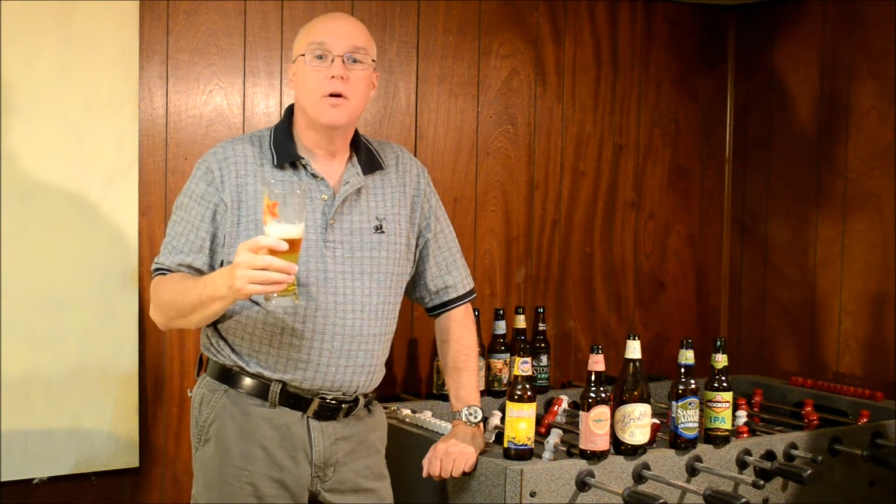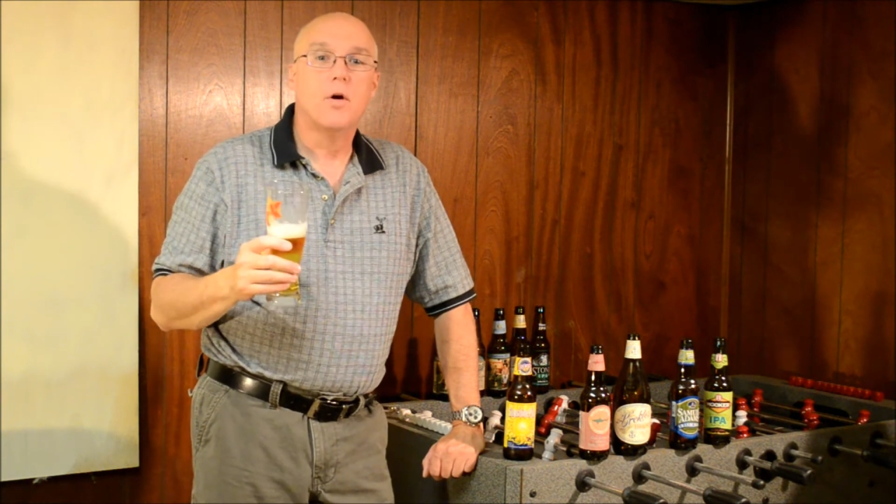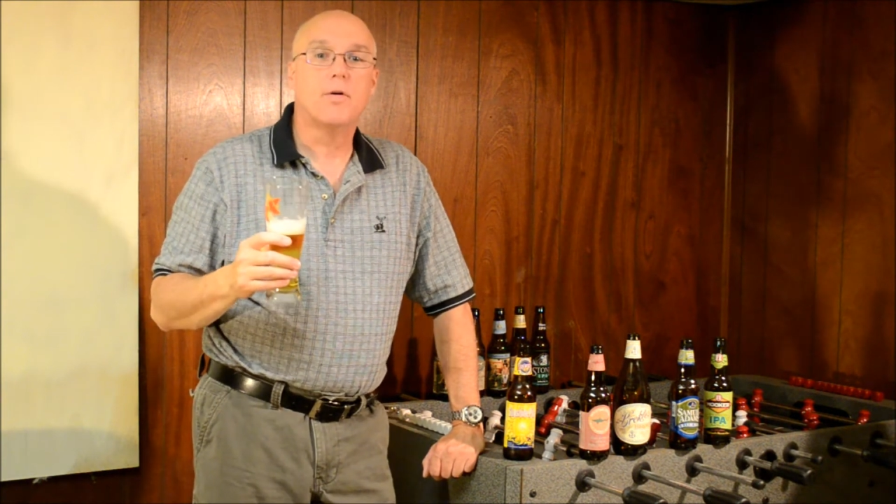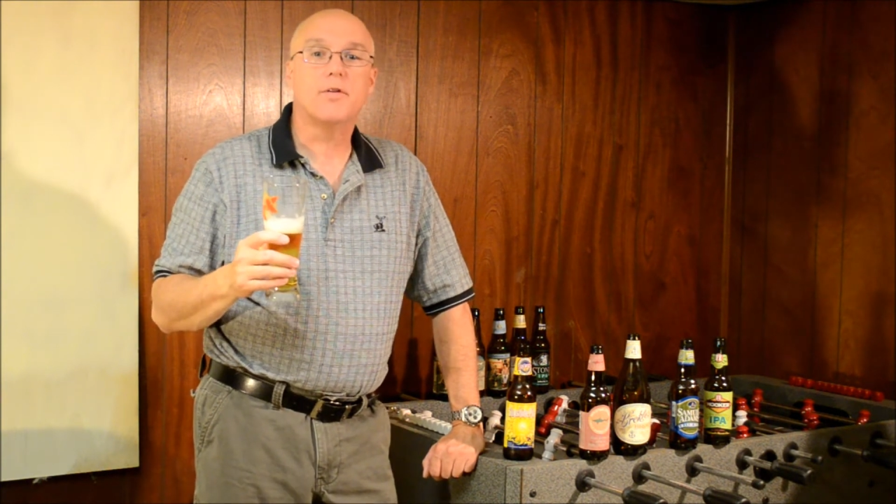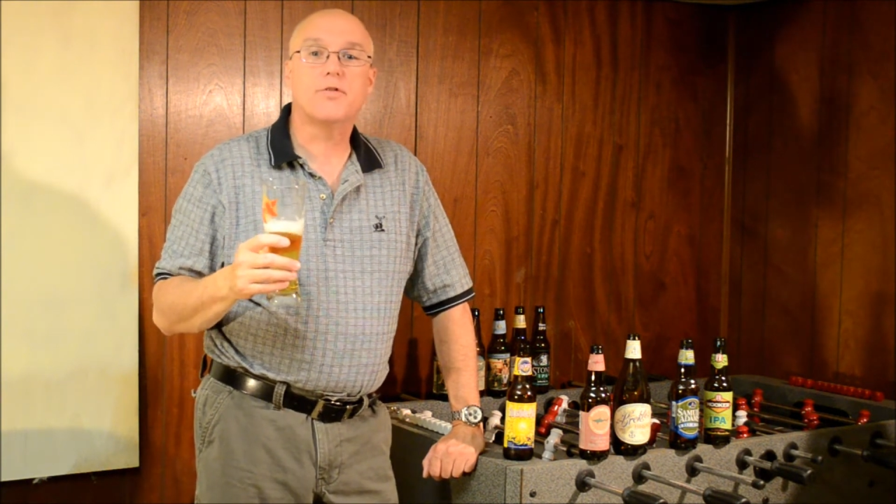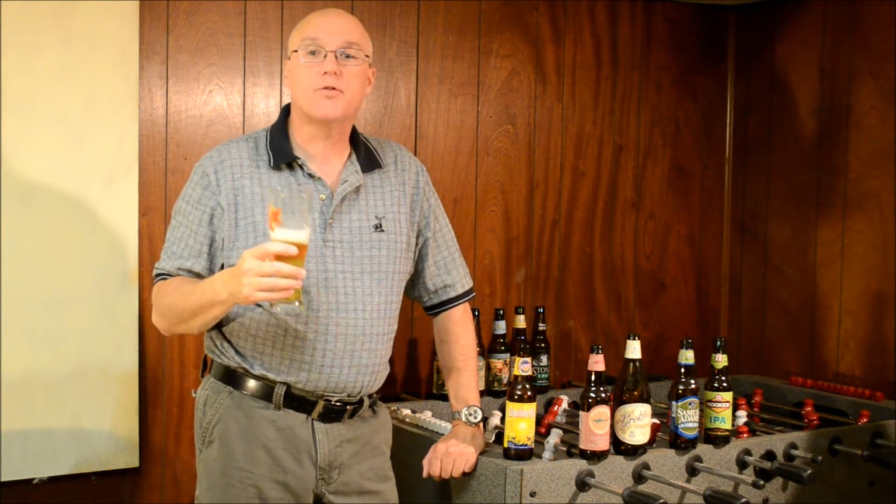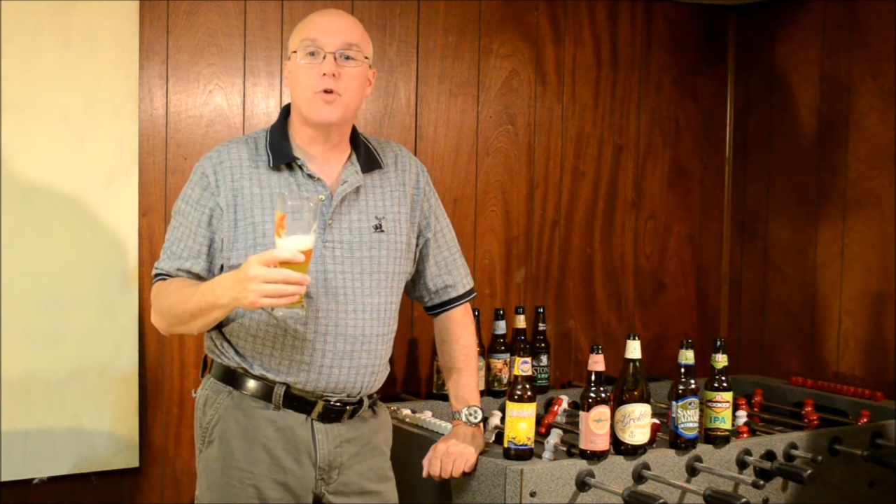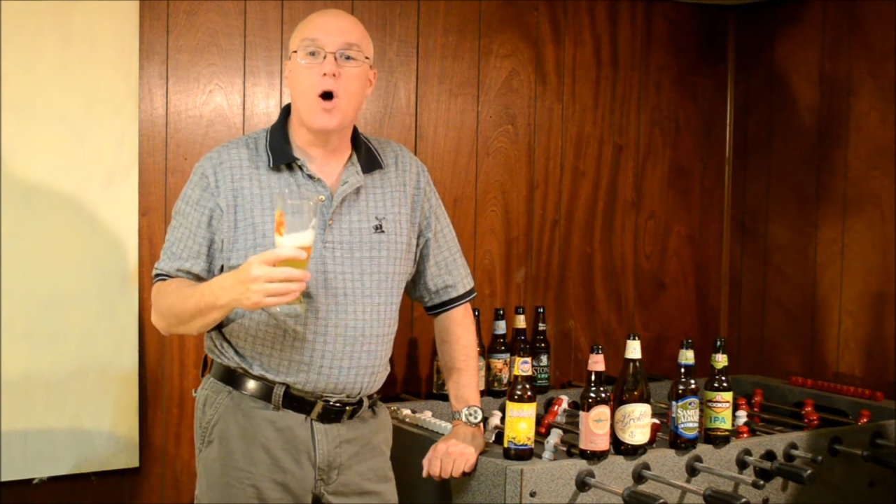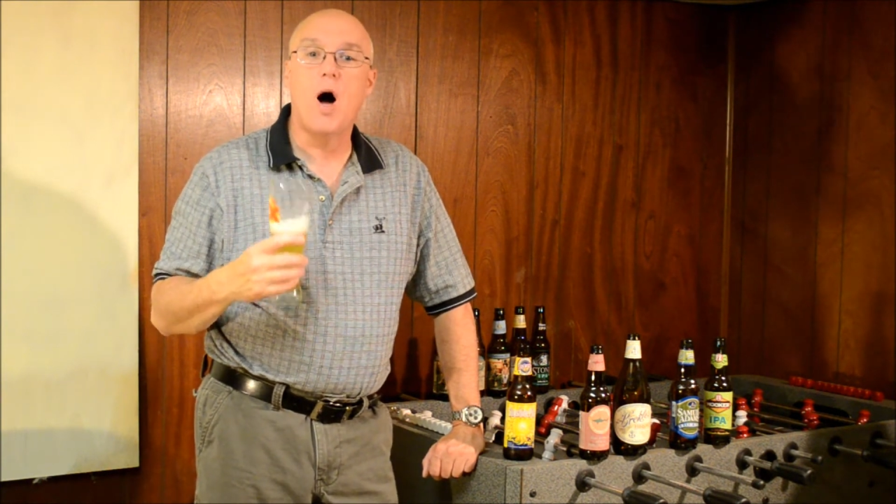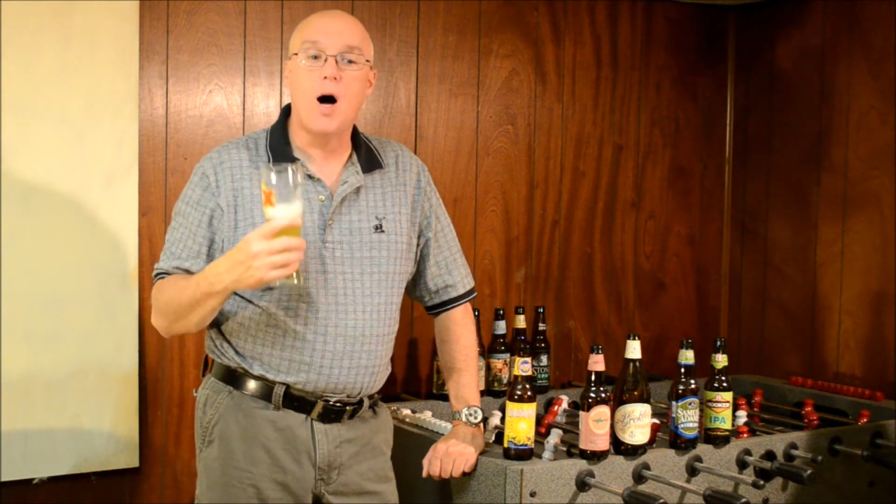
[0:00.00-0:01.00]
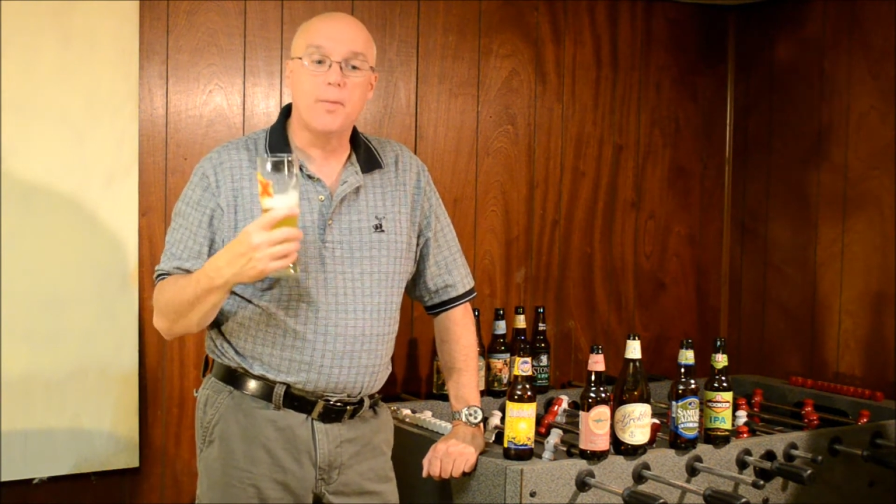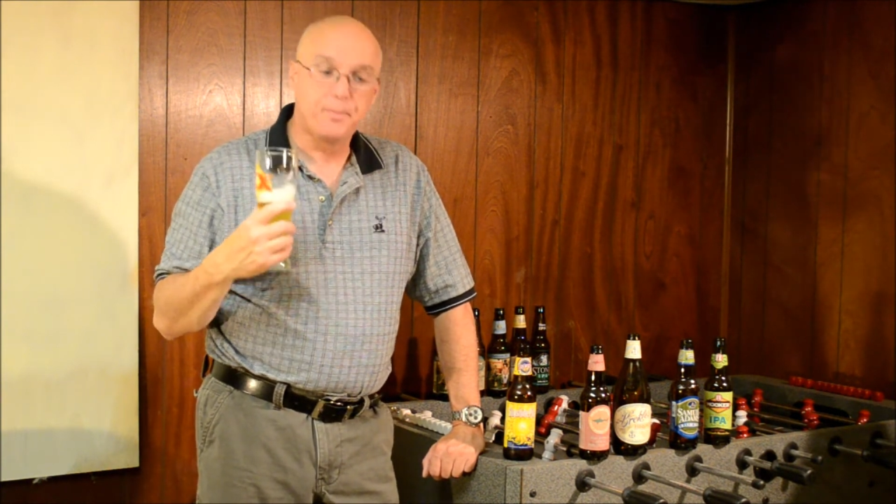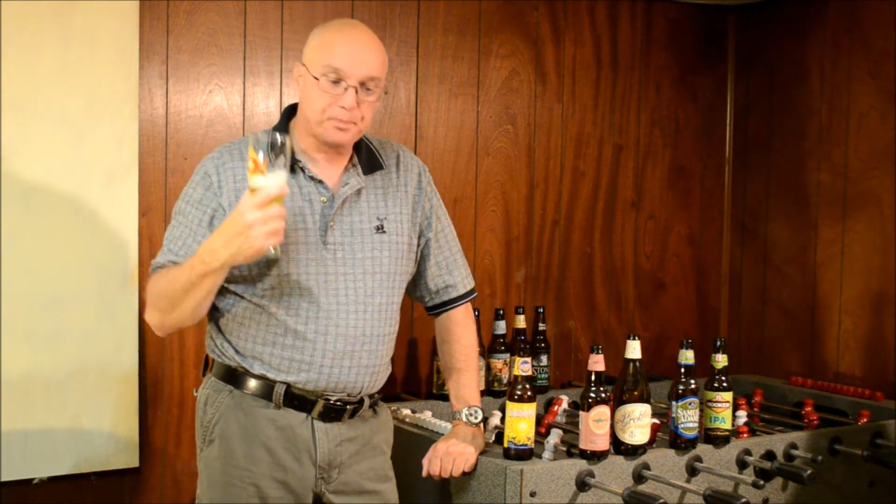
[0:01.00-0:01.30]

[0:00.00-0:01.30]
or as strong,